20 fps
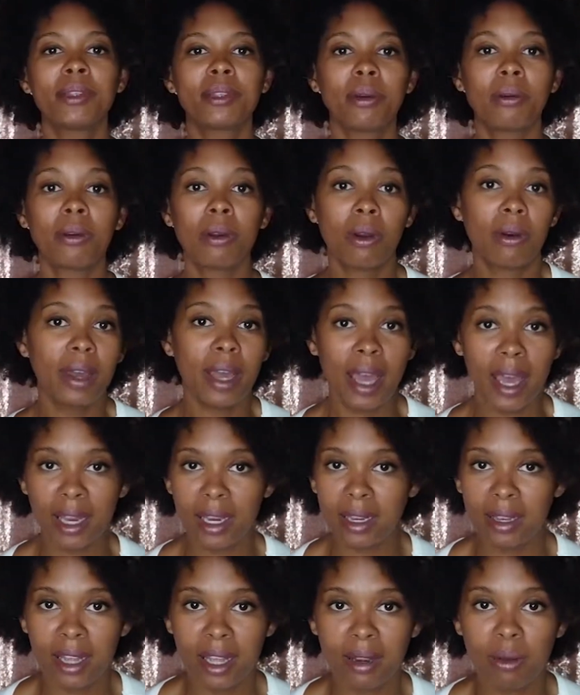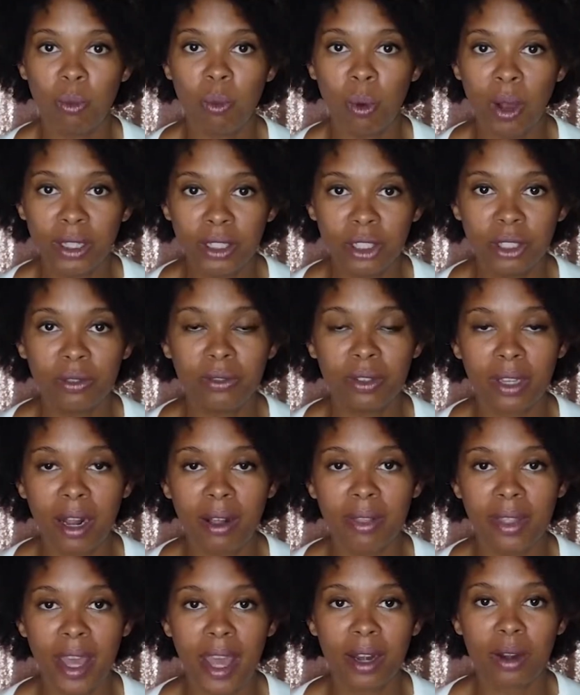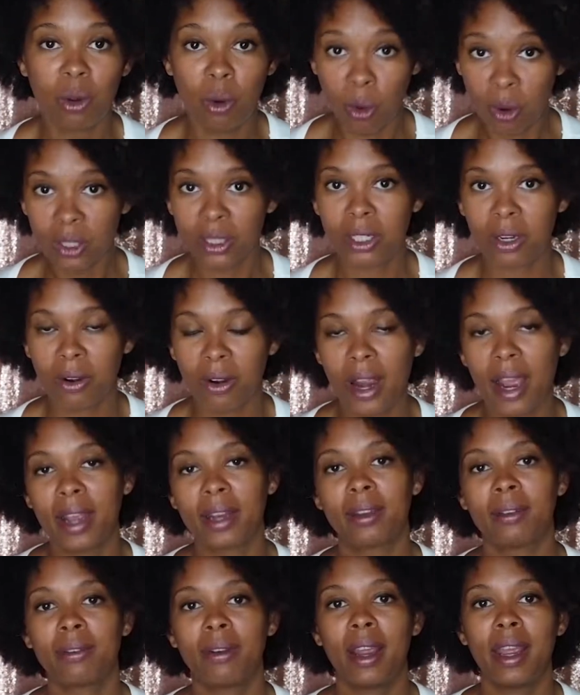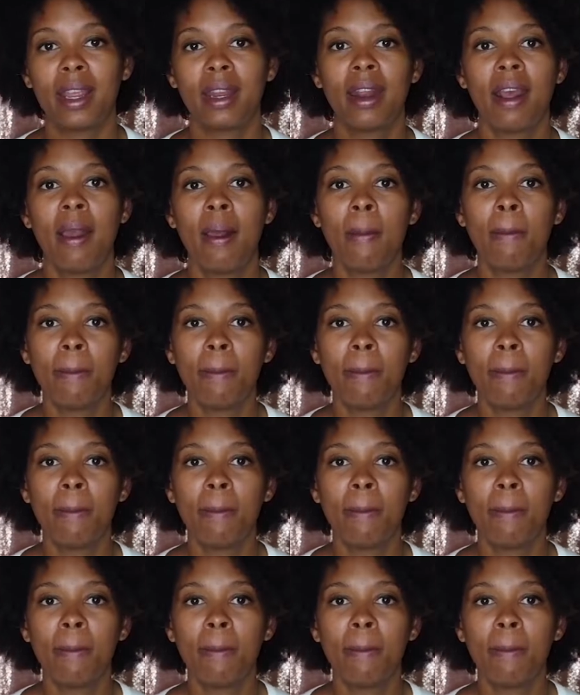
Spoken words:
So go ahead and then once you've done that, course correct, right?